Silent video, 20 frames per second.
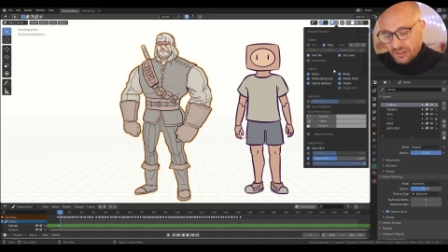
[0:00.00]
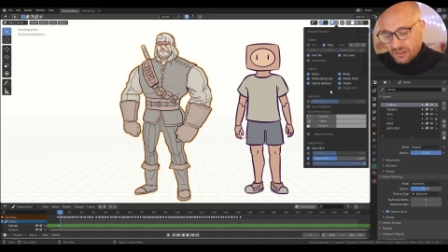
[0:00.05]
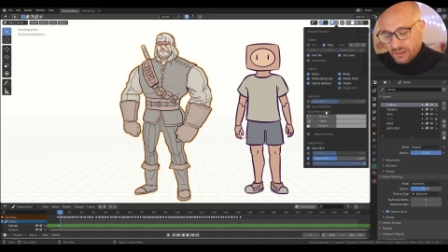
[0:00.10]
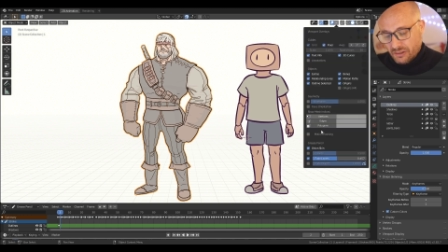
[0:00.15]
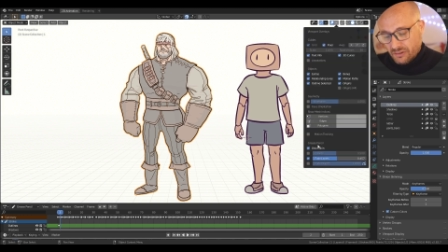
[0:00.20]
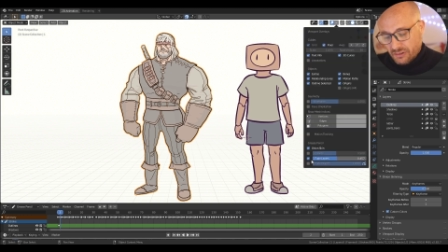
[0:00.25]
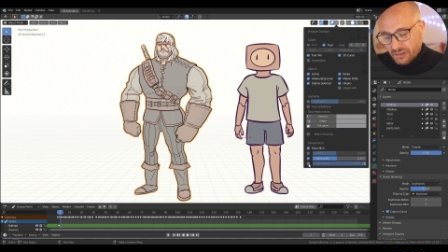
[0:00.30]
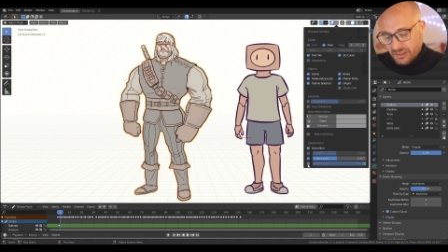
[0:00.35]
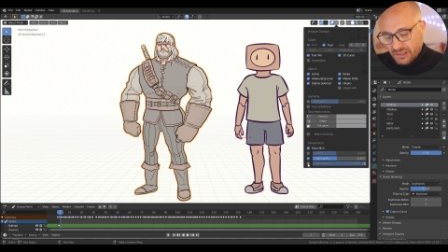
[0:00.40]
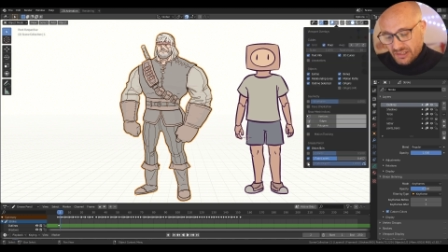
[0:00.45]

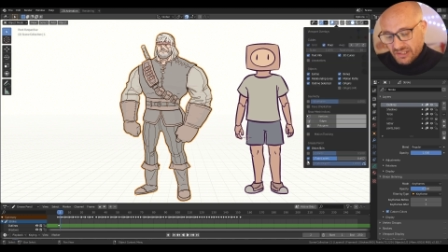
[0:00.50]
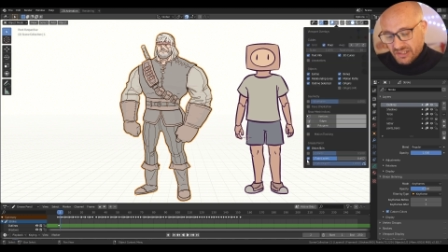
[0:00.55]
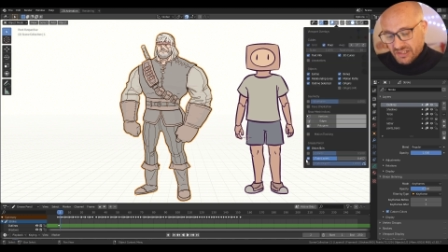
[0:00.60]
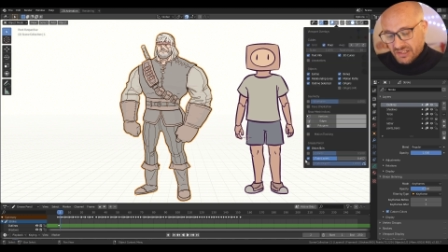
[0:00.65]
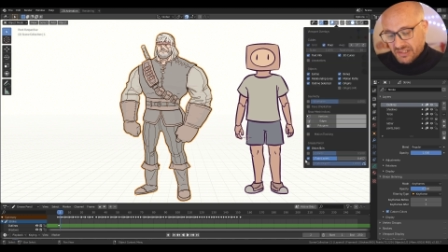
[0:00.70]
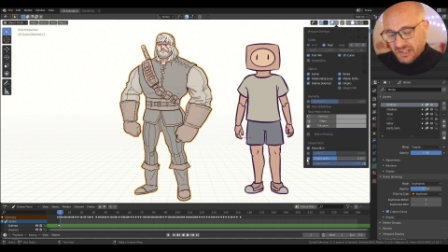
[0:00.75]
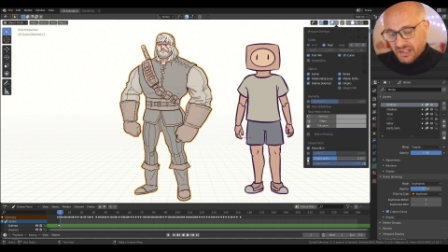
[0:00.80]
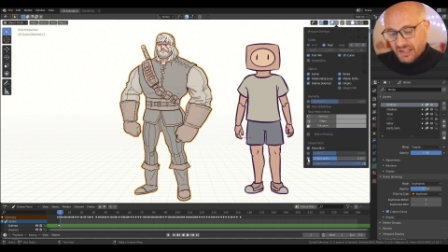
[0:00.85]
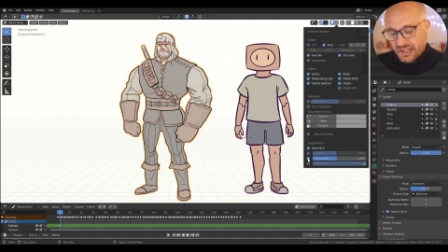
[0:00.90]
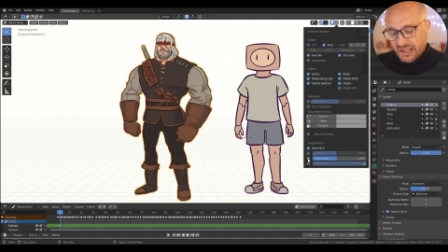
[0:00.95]
here
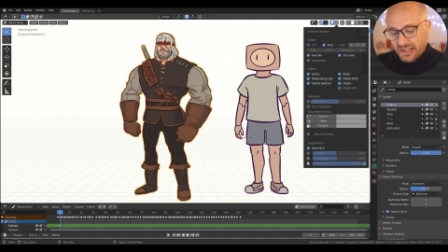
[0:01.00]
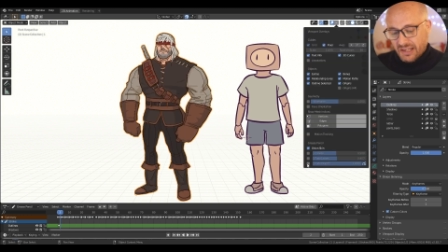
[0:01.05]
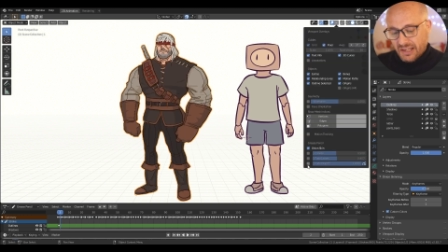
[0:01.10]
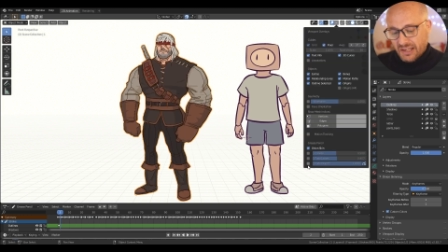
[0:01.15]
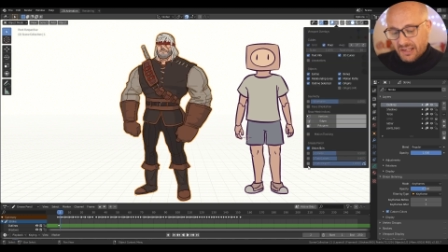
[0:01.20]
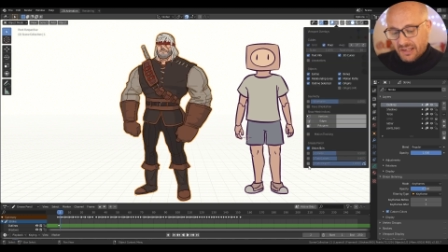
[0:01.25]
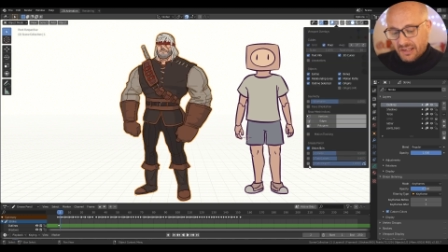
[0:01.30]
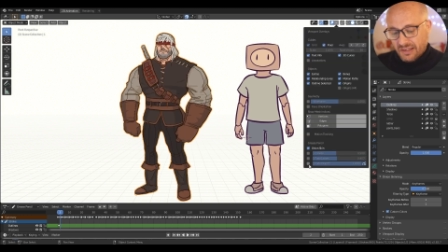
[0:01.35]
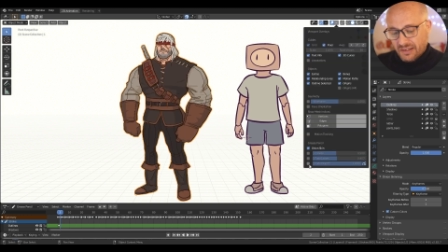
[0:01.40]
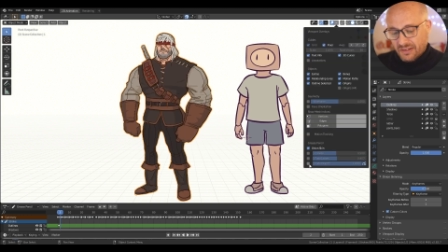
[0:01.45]
is
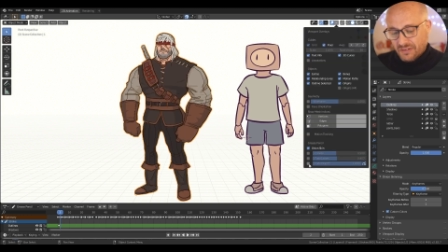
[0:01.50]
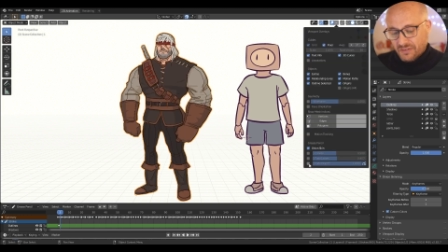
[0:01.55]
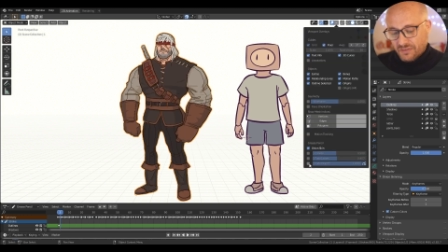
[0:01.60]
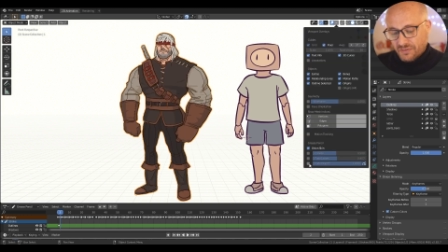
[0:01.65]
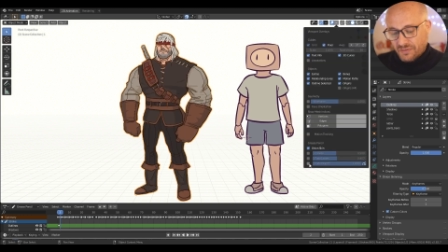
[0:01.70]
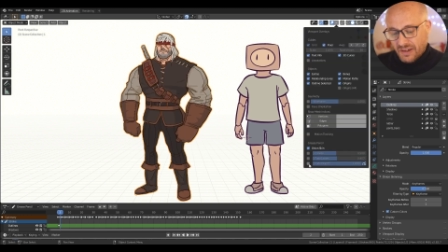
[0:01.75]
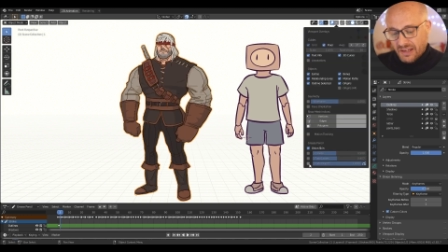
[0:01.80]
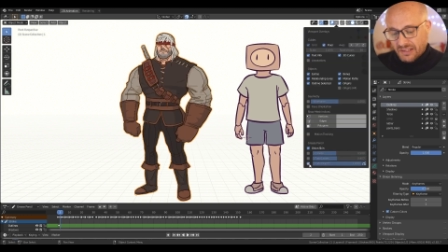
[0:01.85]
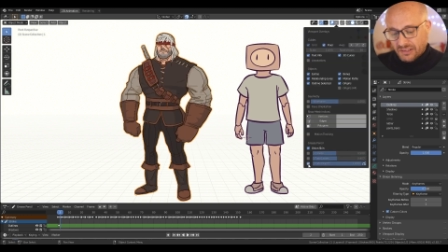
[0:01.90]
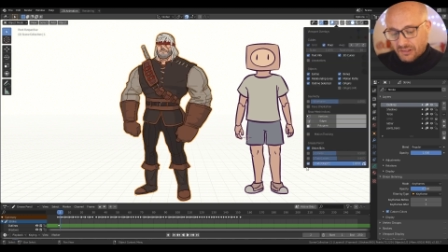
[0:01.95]
the
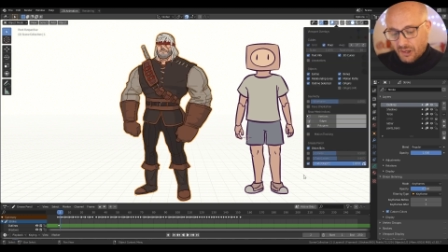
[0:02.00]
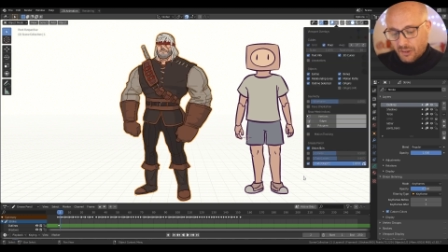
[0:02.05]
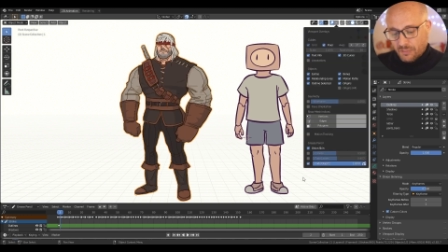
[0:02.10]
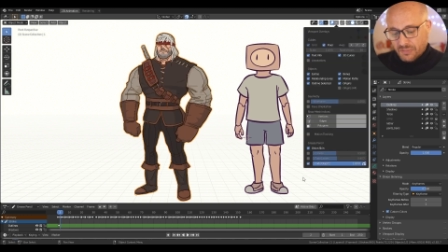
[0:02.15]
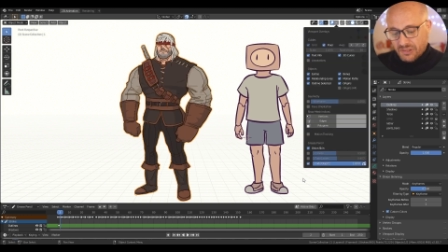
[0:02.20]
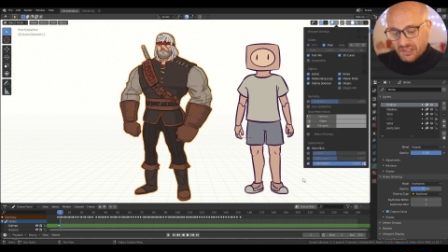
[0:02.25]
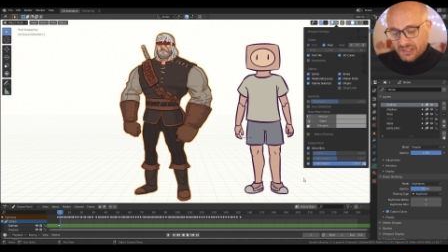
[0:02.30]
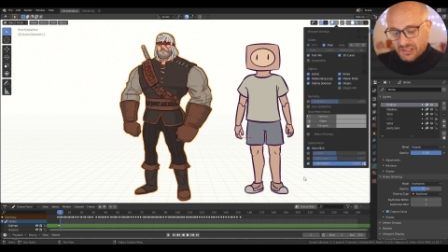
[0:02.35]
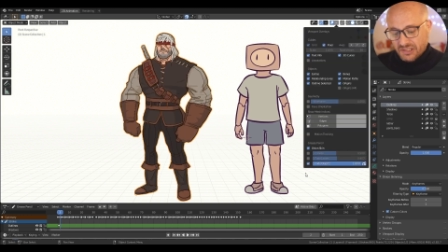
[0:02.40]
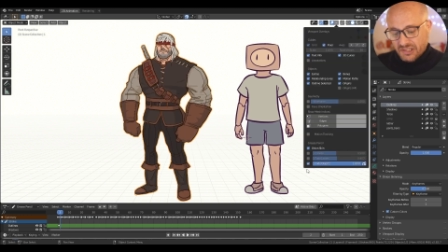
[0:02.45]
fade
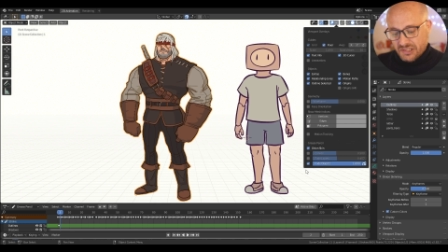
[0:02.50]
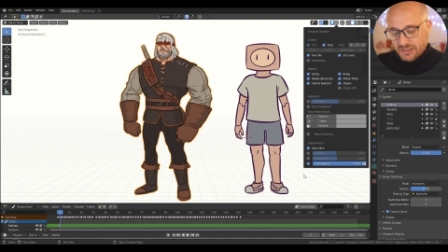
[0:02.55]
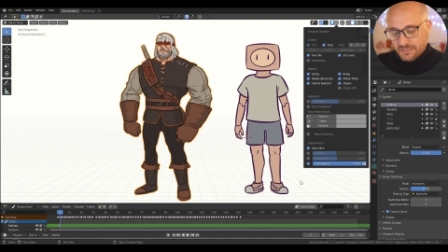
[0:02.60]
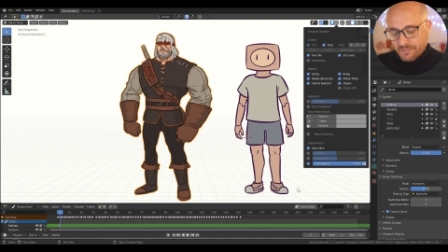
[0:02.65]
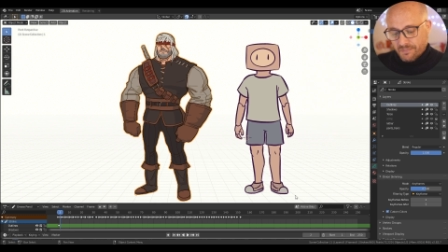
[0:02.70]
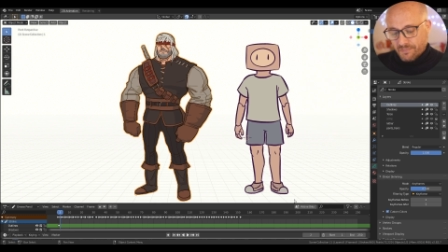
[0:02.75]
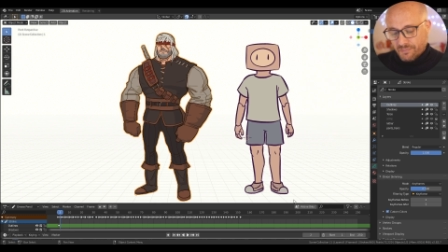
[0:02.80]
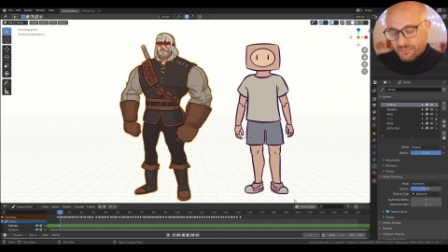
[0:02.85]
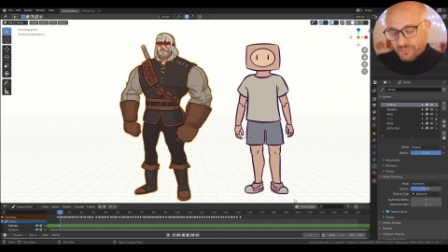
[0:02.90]
objects.